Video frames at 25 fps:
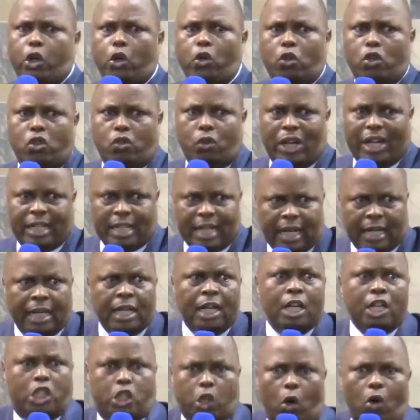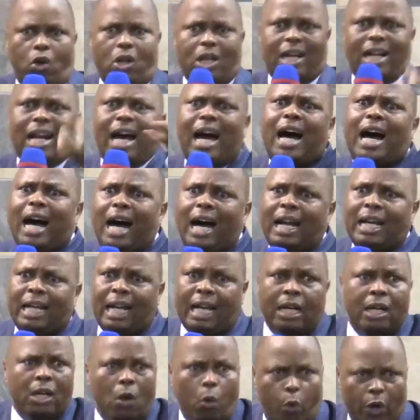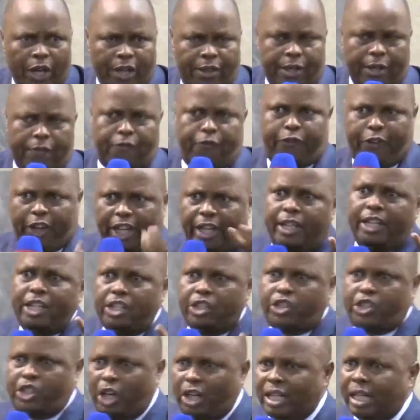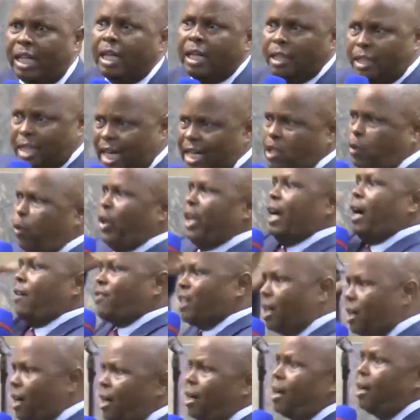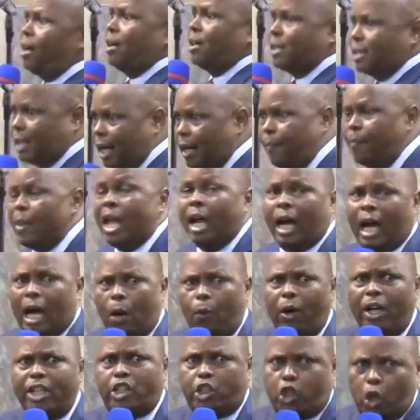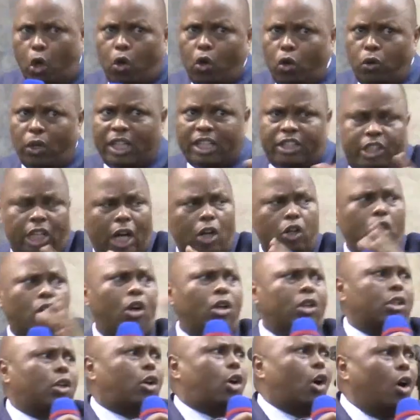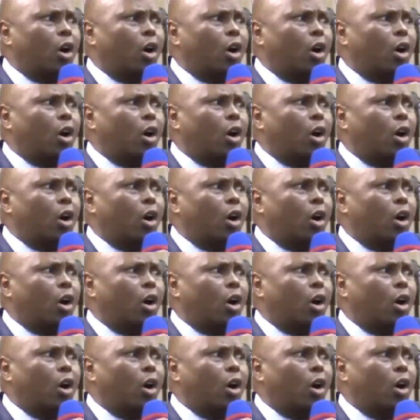children to run with the vision that we have heard. Our children shall not